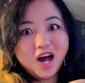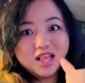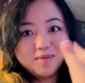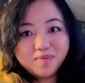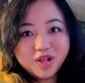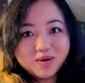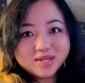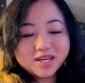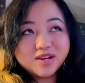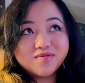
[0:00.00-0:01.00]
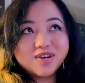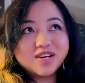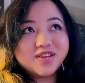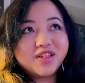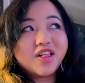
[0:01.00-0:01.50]
all up close and
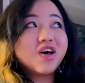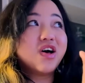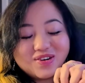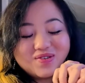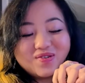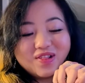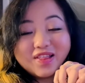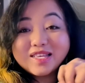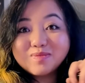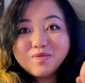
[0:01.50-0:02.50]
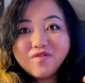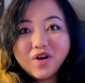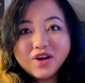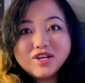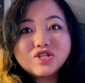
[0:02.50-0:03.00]
real. So let's move
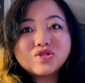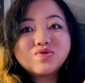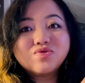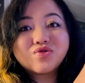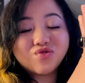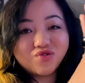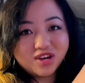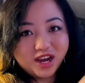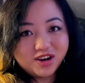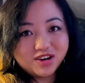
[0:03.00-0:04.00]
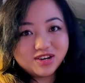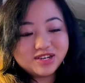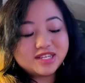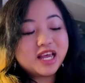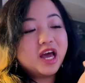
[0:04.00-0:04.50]
on to
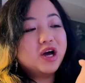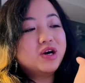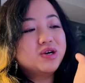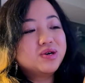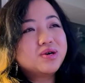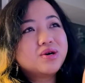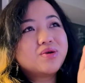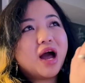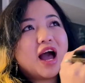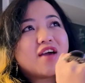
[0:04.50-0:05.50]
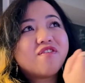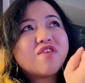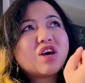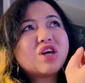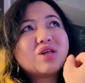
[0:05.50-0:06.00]
creators who I
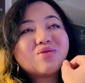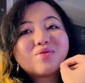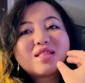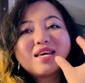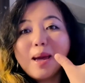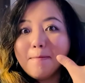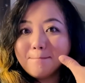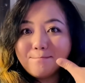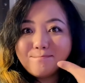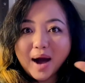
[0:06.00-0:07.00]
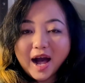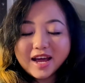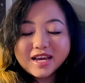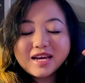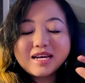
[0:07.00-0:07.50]
feel really
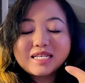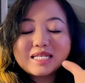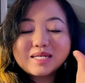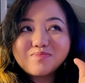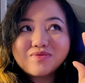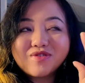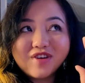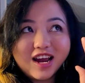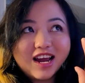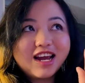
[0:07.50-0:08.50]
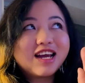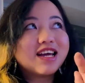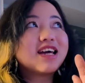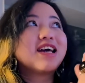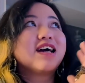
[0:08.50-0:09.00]
embody
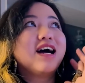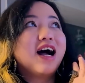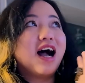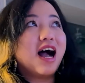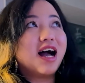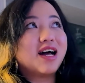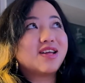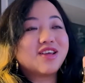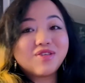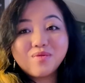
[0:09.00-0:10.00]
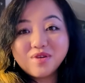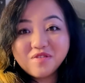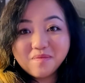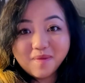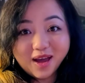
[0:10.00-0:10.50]
spring. Another one
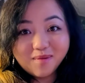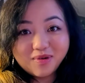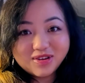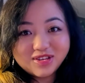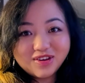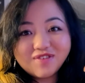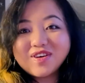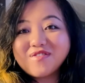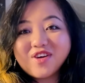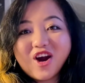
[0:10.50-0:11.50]
of my personal favorite